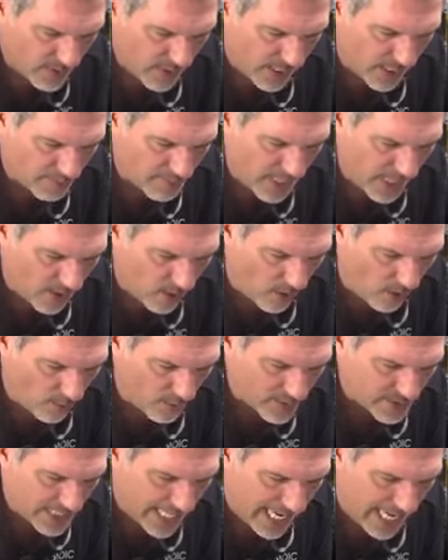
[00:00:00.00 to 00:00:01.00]
I'm not
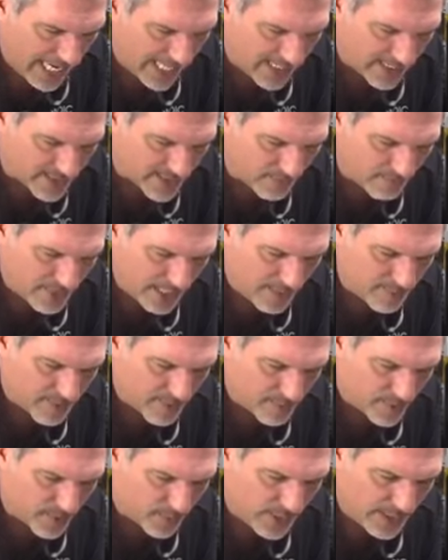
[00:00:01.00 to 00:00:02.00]
always adding. Sometimes
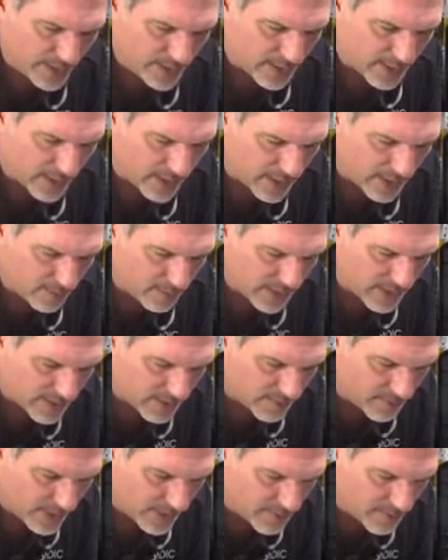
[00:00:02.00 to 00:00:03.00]
I'm squeezing a little bit,
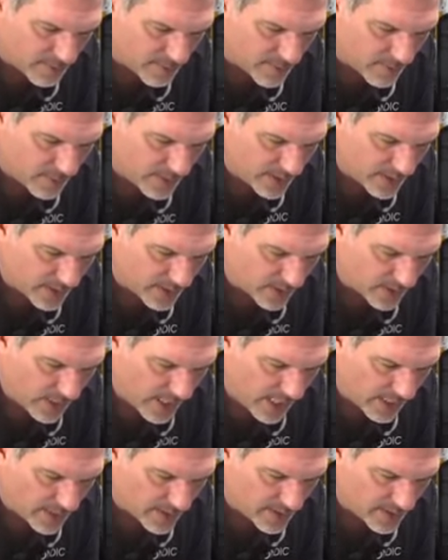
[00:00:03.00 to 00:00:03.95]
sometimes I'm squeezing a lot.